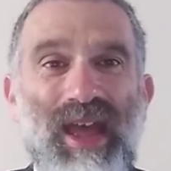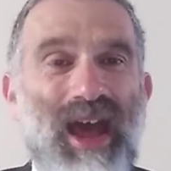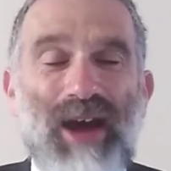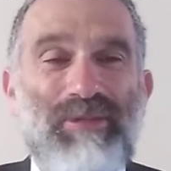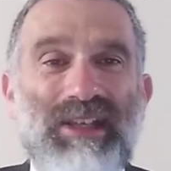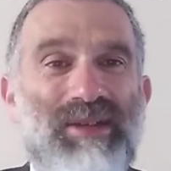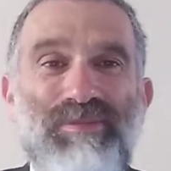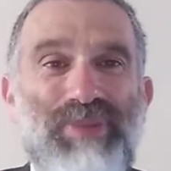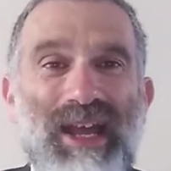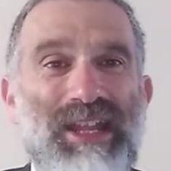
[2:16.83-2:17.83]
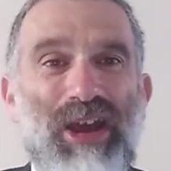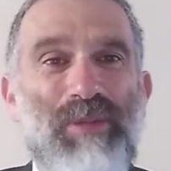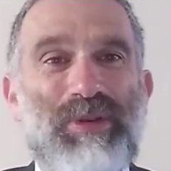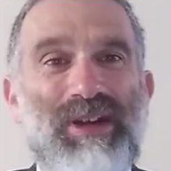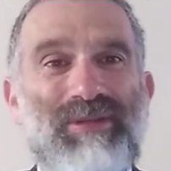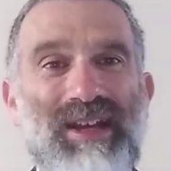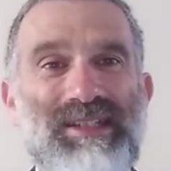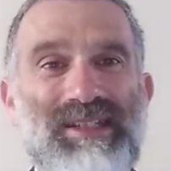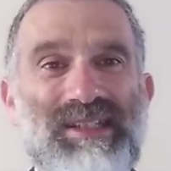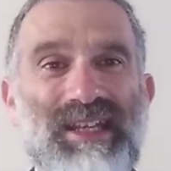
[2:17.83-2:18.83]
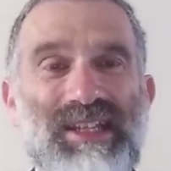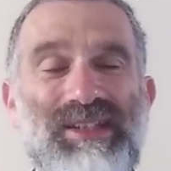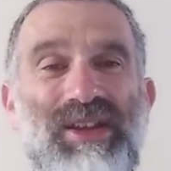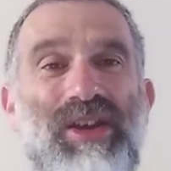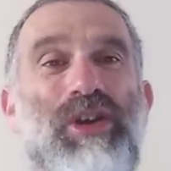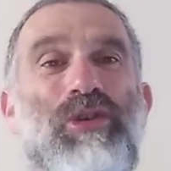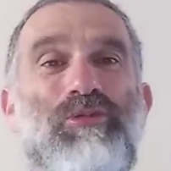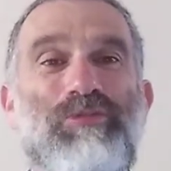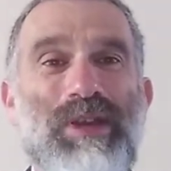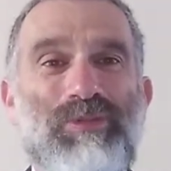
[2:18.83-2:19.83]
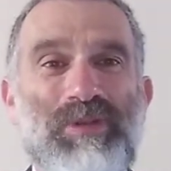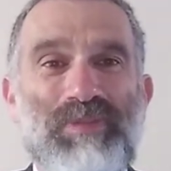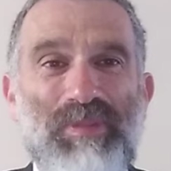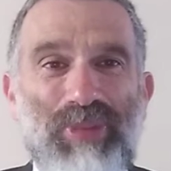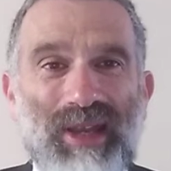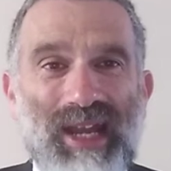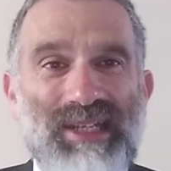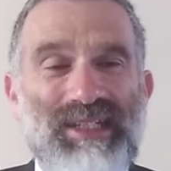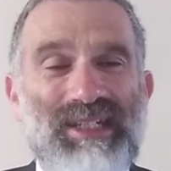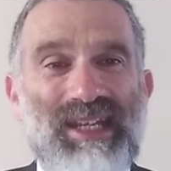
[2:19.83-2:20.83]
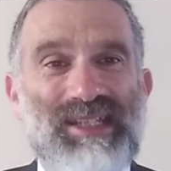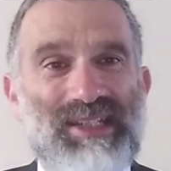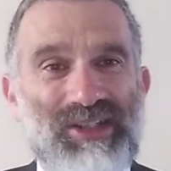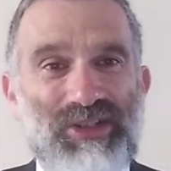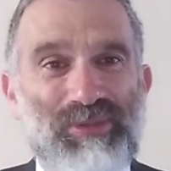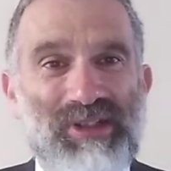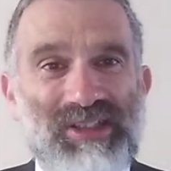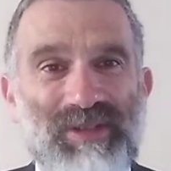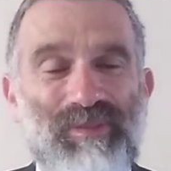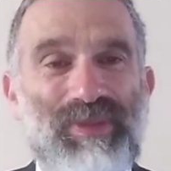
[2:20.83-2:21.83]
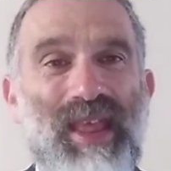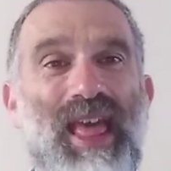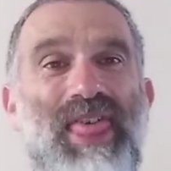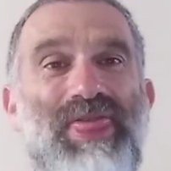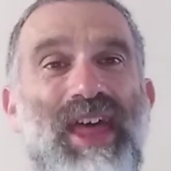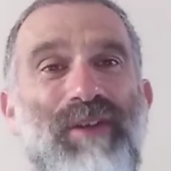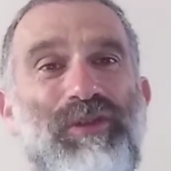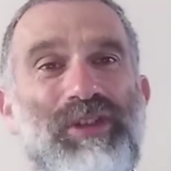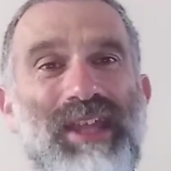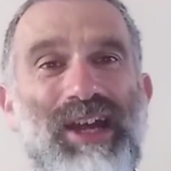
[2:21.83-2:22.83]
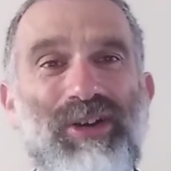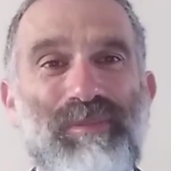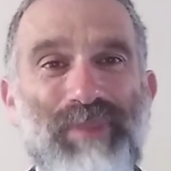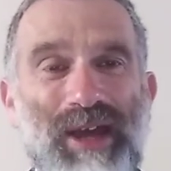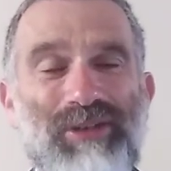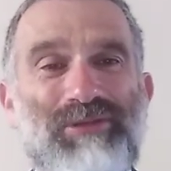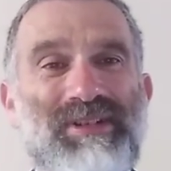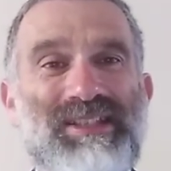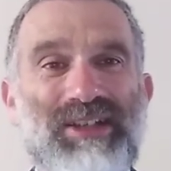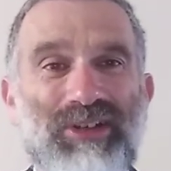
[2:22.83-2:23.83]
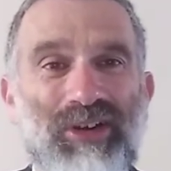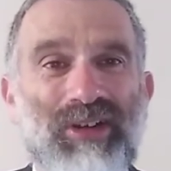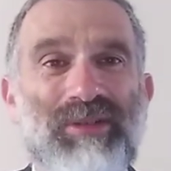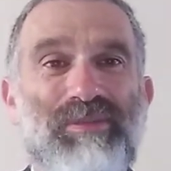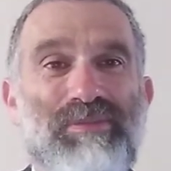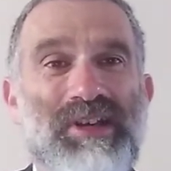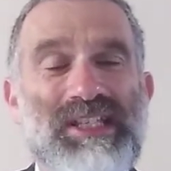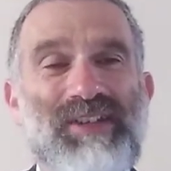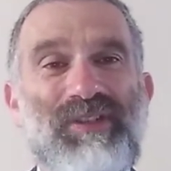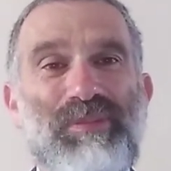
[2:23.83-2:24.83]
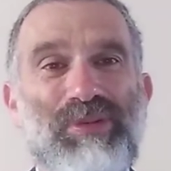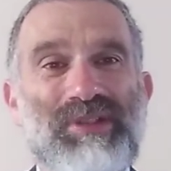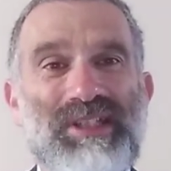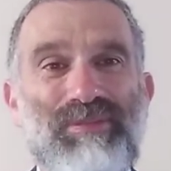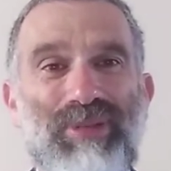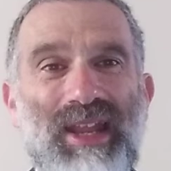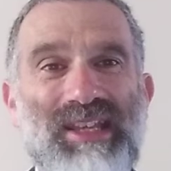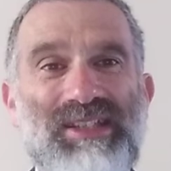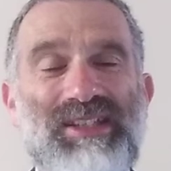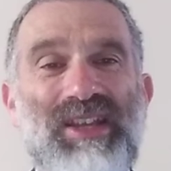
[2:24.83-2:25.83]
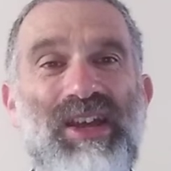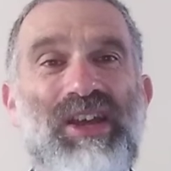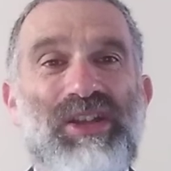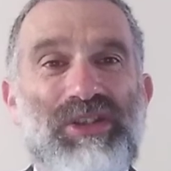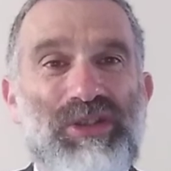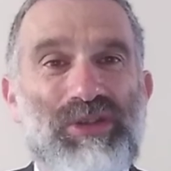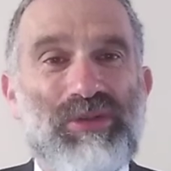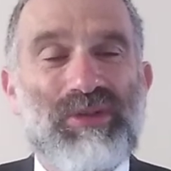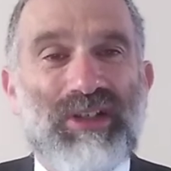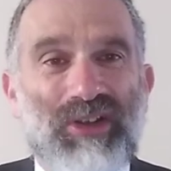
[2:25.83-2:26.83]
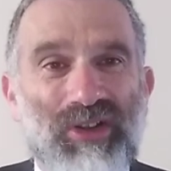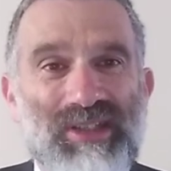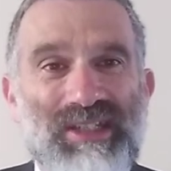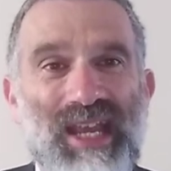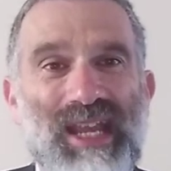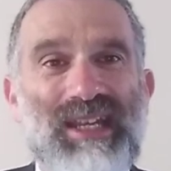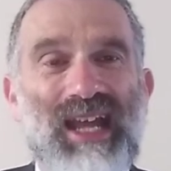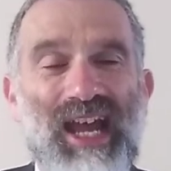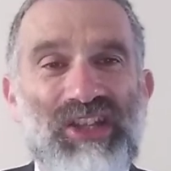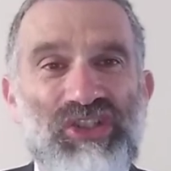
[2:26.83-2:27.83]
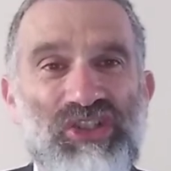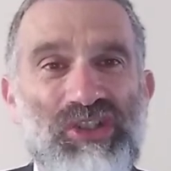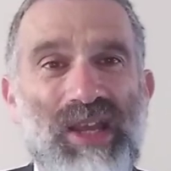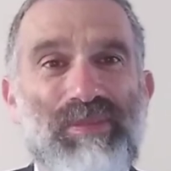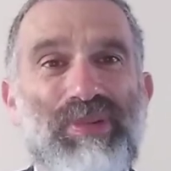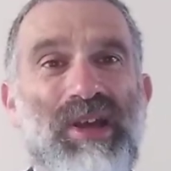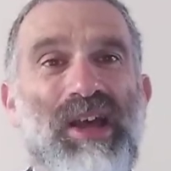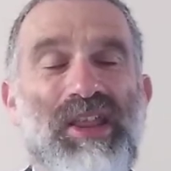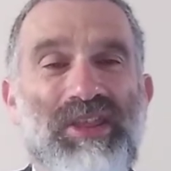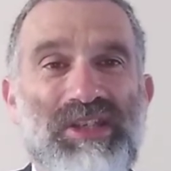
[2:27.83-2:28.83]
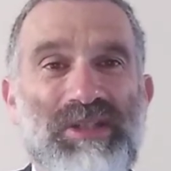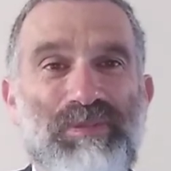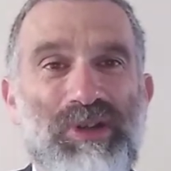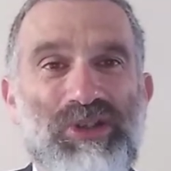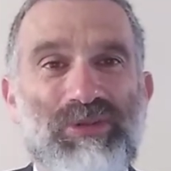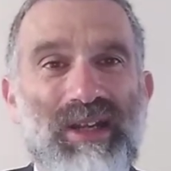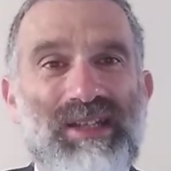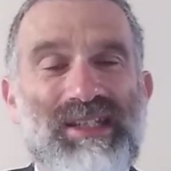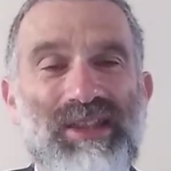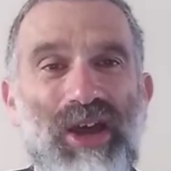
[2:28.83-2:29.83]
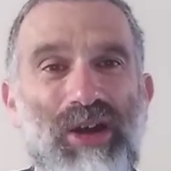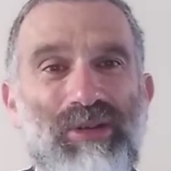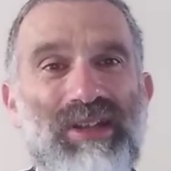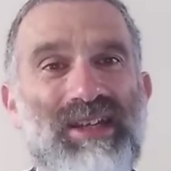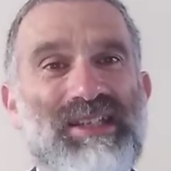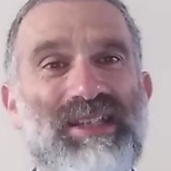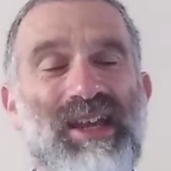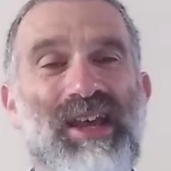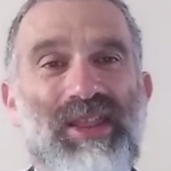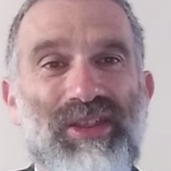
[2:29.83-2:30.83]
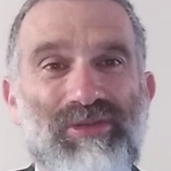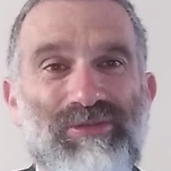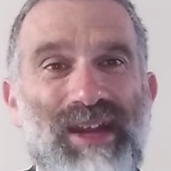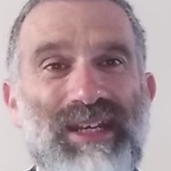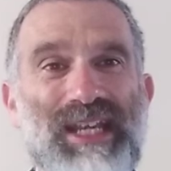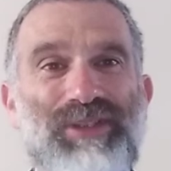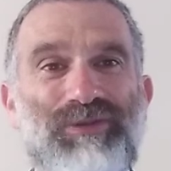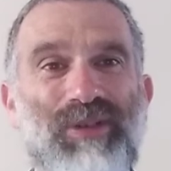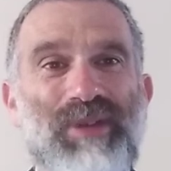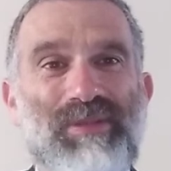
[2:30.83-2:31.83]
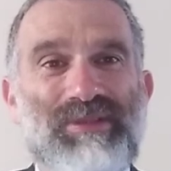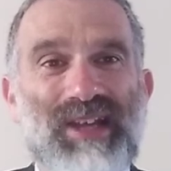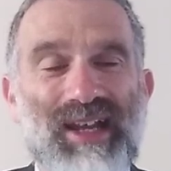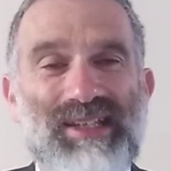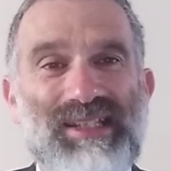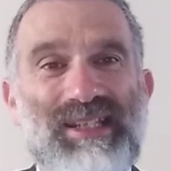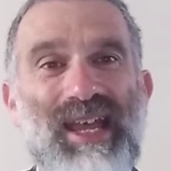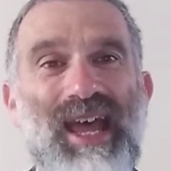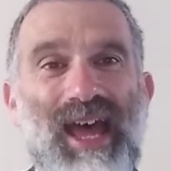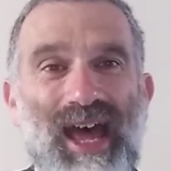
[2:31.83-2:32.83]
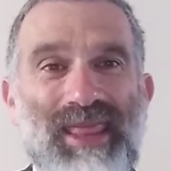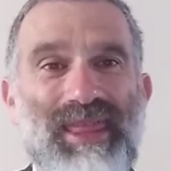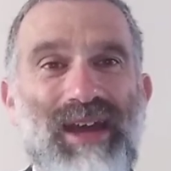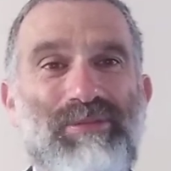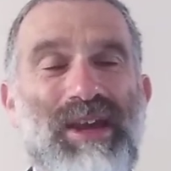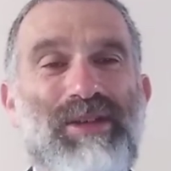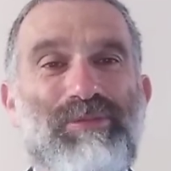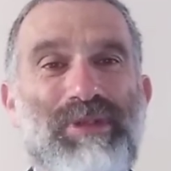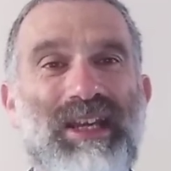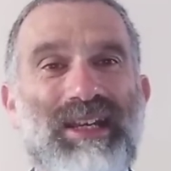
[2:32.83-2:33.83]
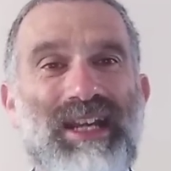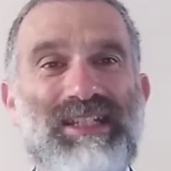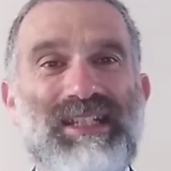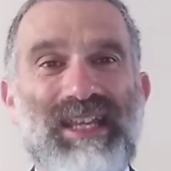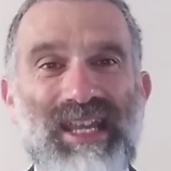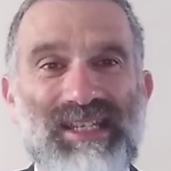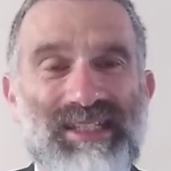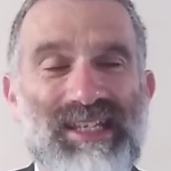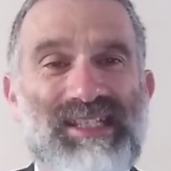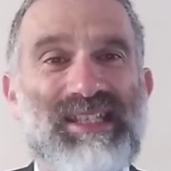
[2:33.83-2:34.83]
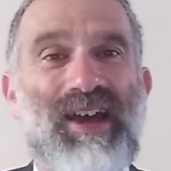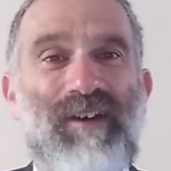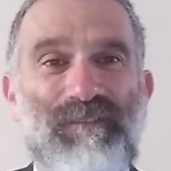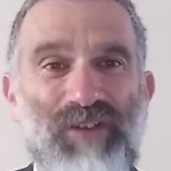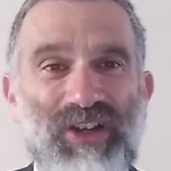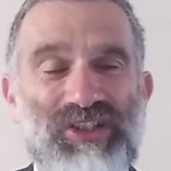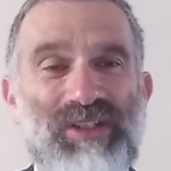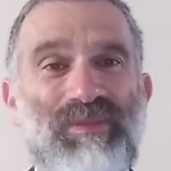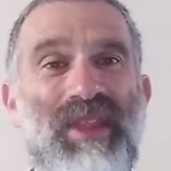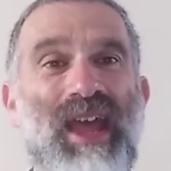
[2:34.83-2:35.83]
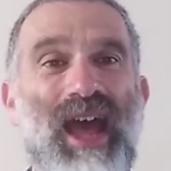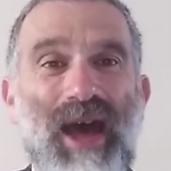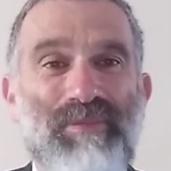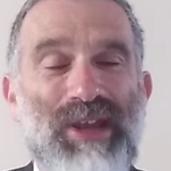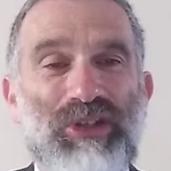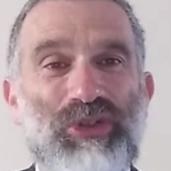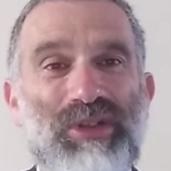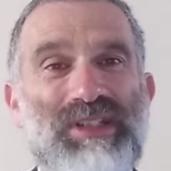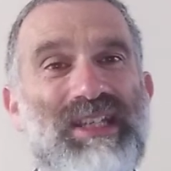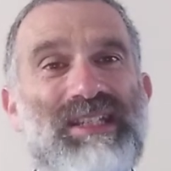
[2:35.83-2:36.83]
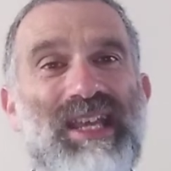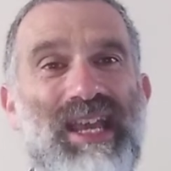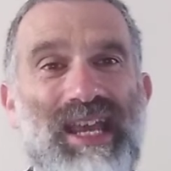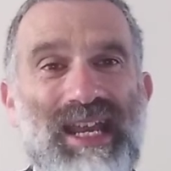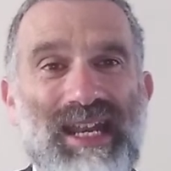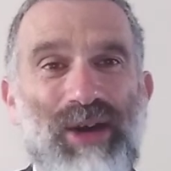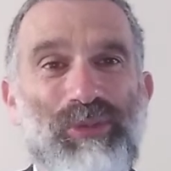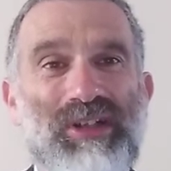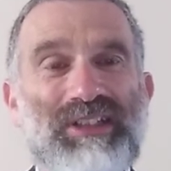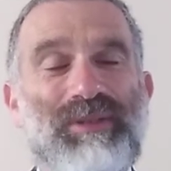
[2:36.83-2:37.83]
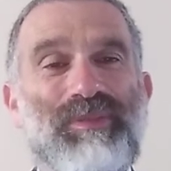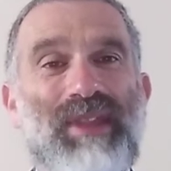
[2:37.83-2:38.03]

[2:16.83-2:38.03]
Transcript: and we can barely open our eyes to see it. We would be blinded in such a world. Therefore, there are boundaries that God mercifully puts in place to contain and shape the spirituality, the holiness that radiates from him to us. And that way we can actually exist, function, and make choices in our world.